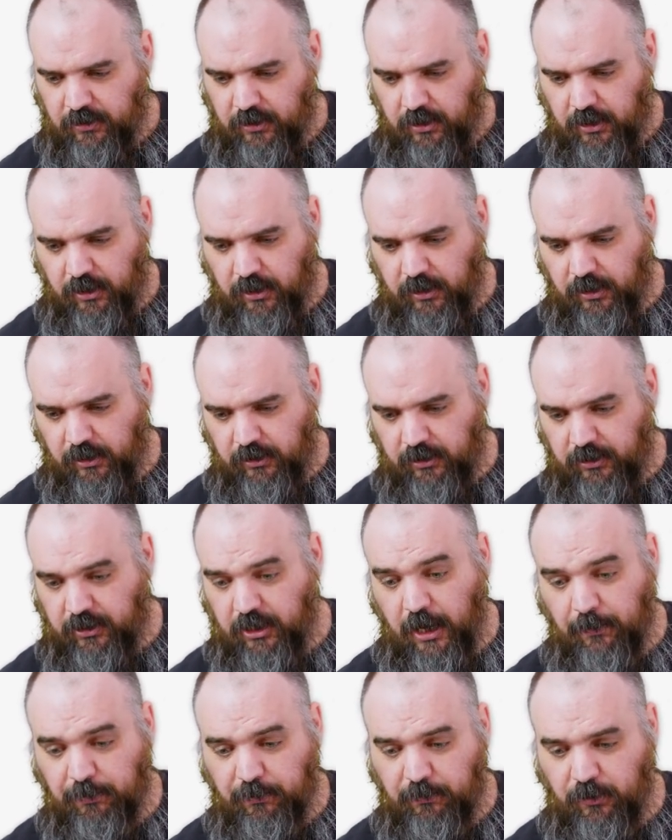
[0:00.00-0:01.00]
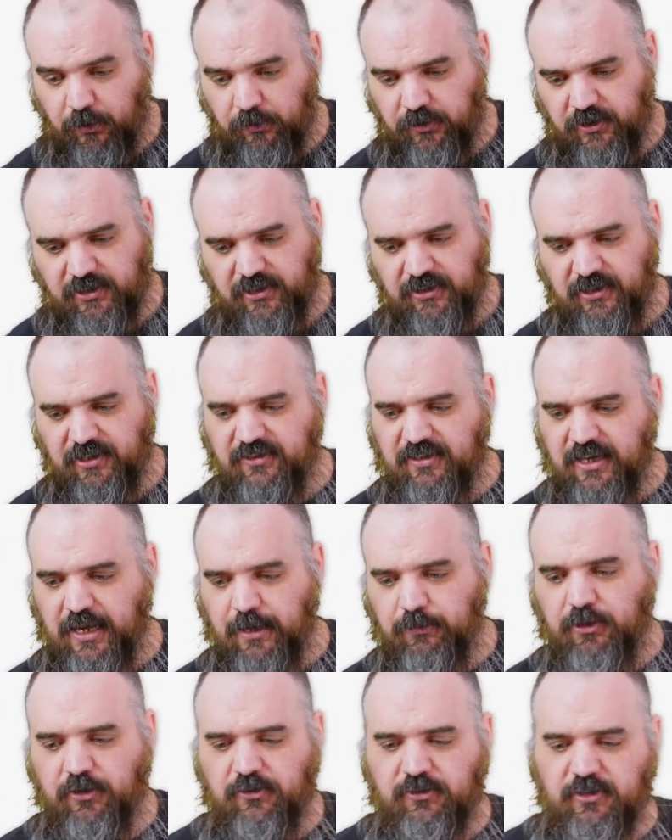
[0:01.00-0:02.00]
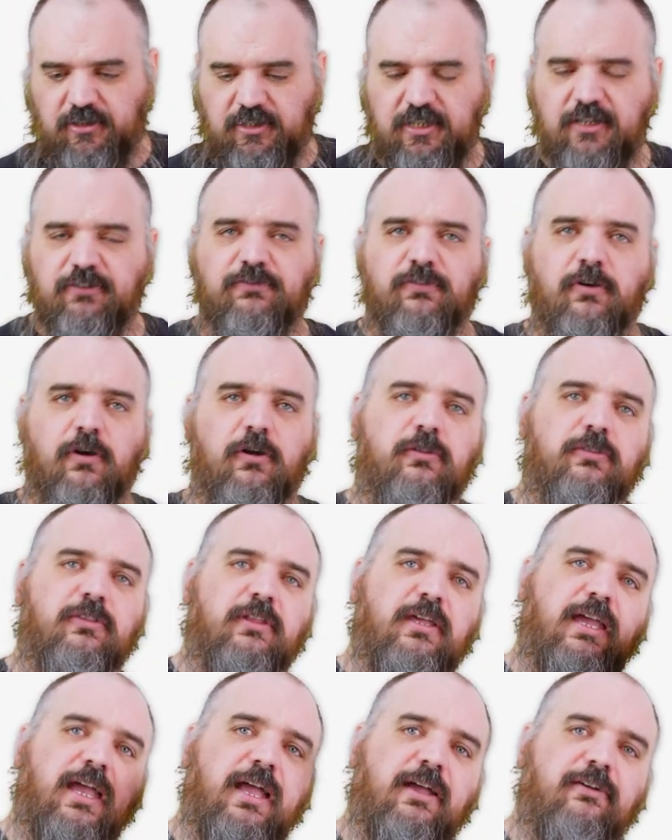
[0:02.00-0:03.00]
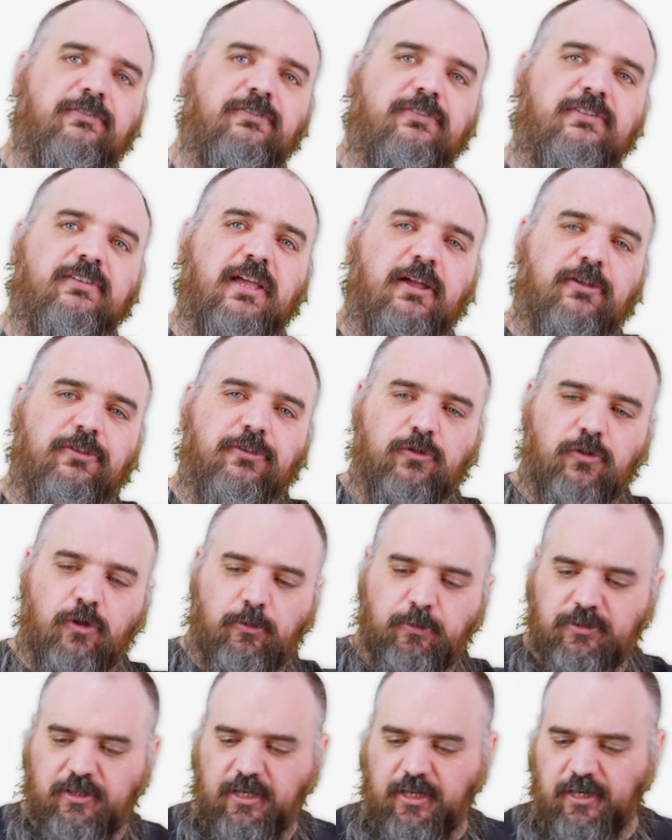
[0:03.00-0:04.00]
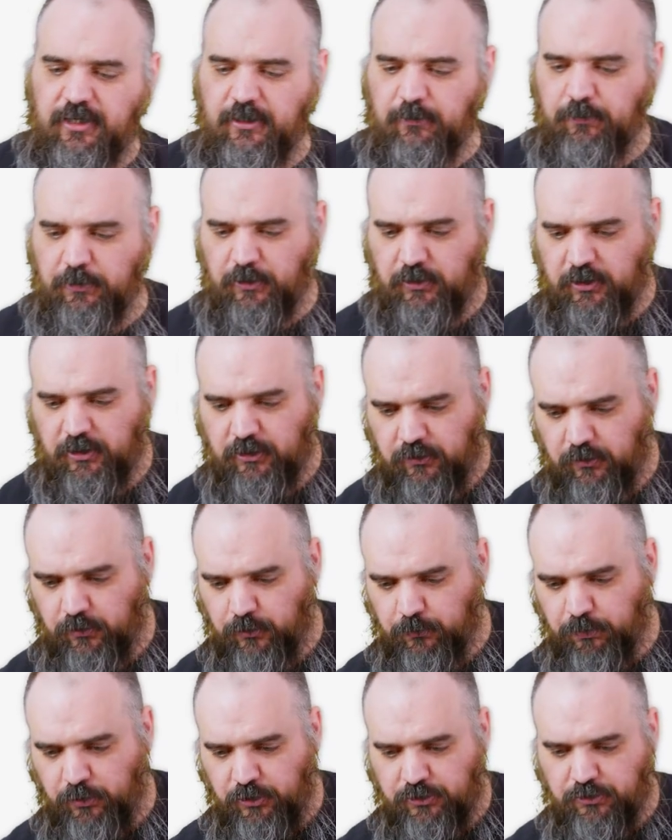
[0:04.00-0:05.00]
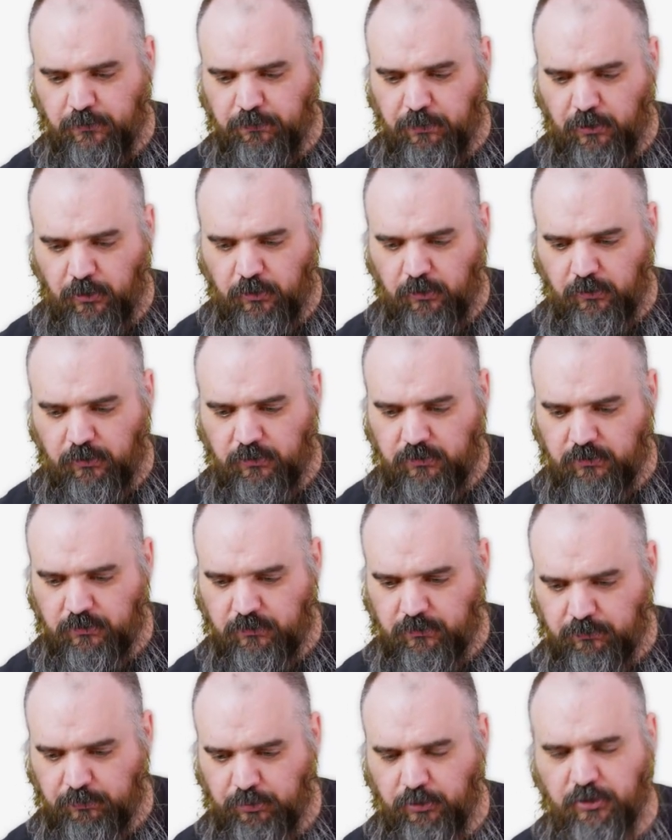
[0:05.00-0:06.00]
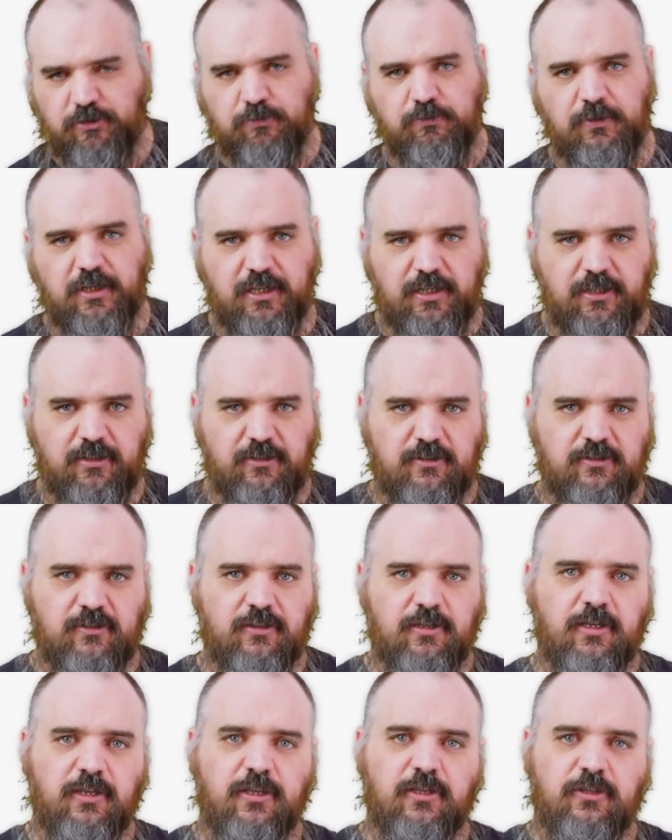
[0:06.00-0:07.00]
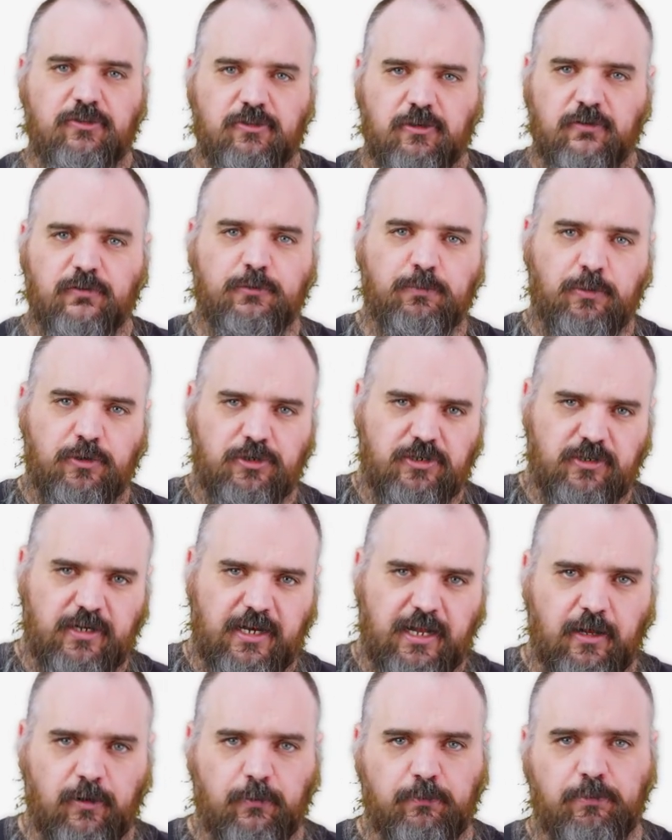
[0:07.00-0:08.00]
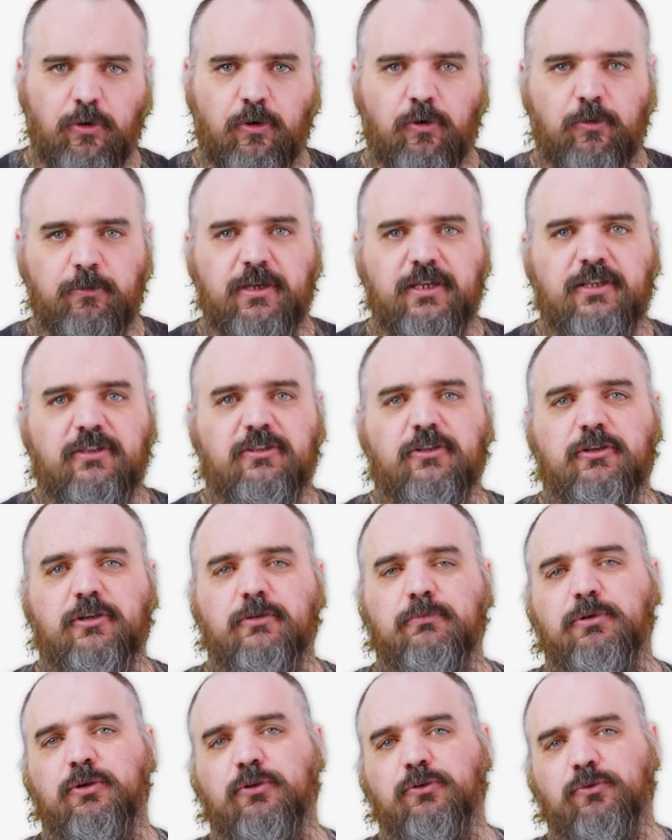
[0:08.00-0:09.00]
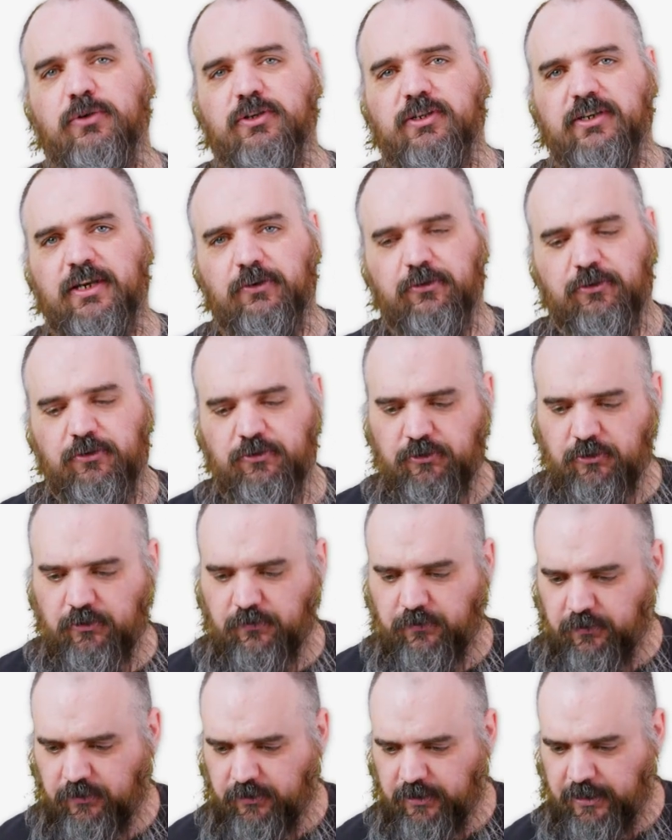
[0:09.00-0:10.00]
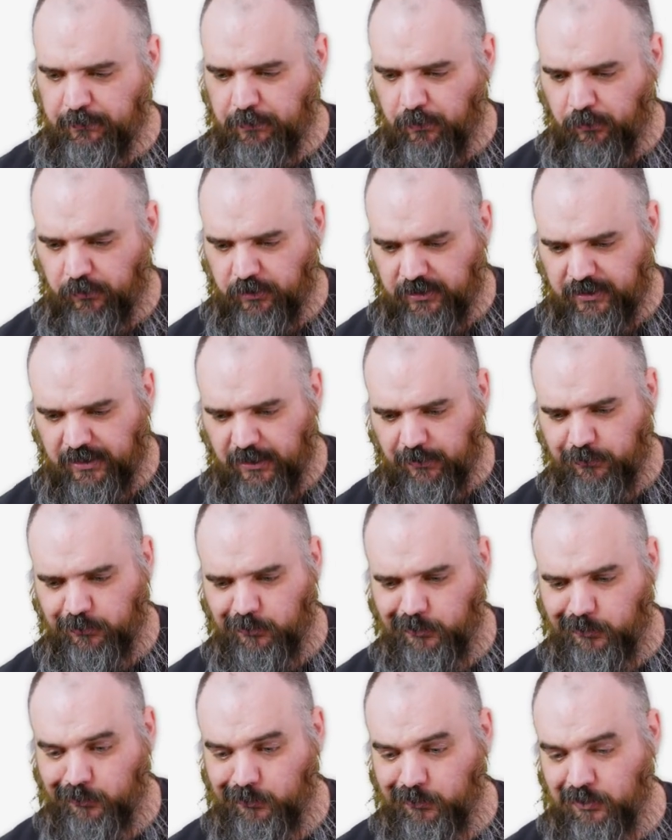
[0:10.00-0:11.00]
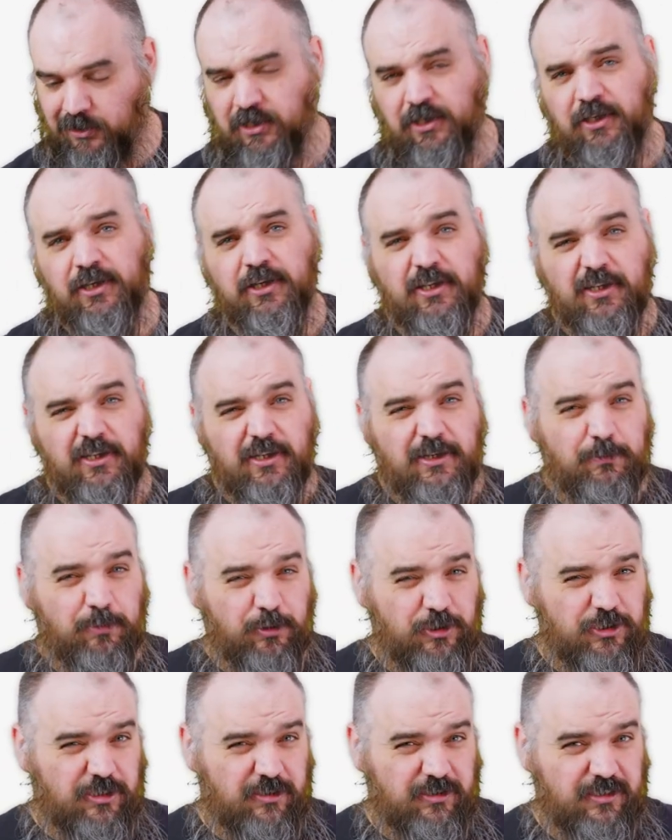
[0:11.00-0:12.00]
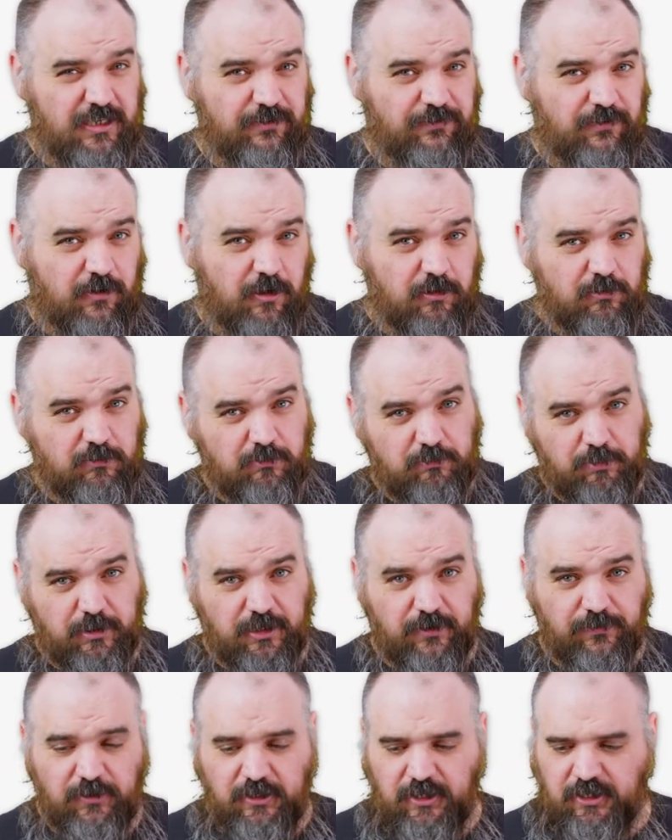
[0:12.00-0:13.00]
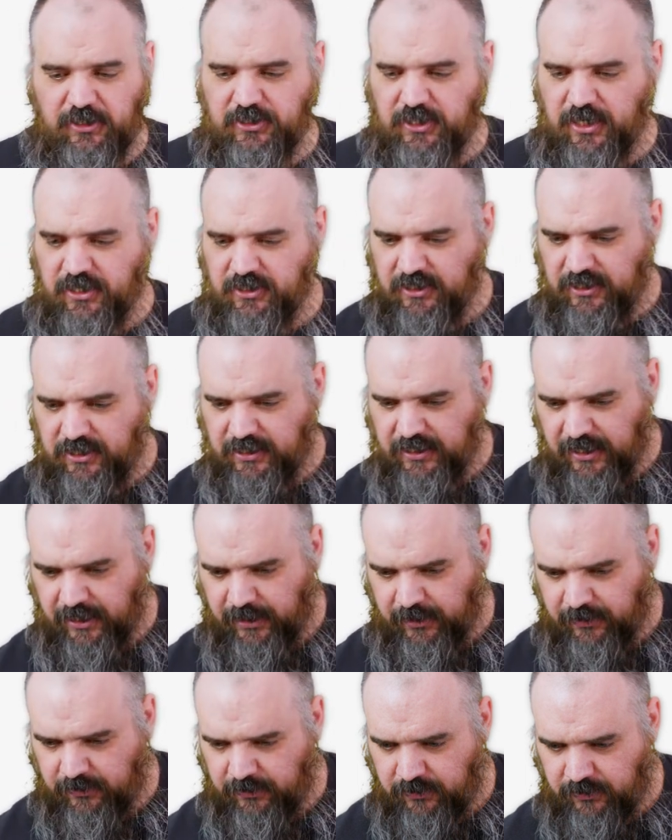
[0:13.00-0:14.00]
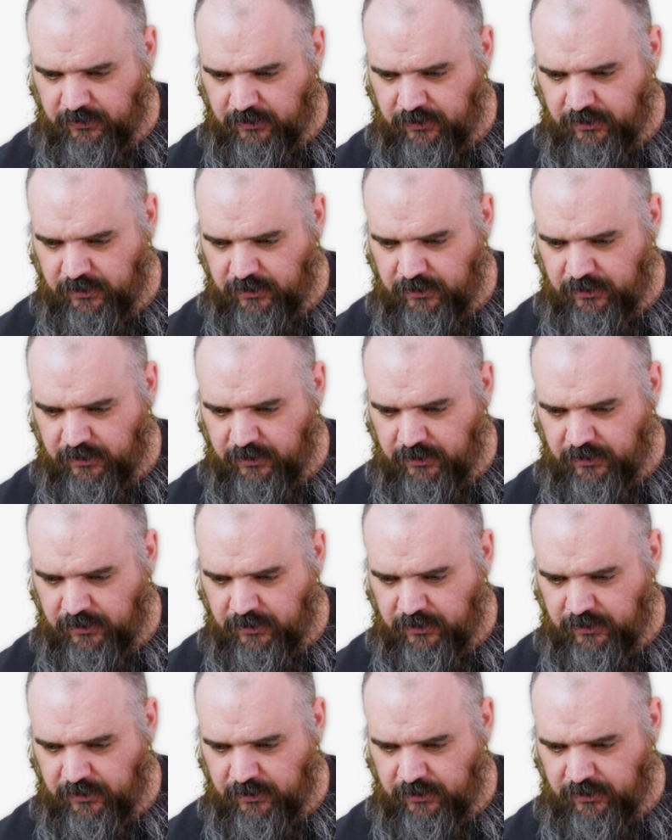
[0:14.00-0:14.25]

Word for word: Uh, copy mode, this is the same. There's the default that have set in the global setting, but you can do push or pull. Push means server's pushing it out. Pull means the computer's reaching out to the server and pulling it down to you. Push is default, but if you need to change it, you can.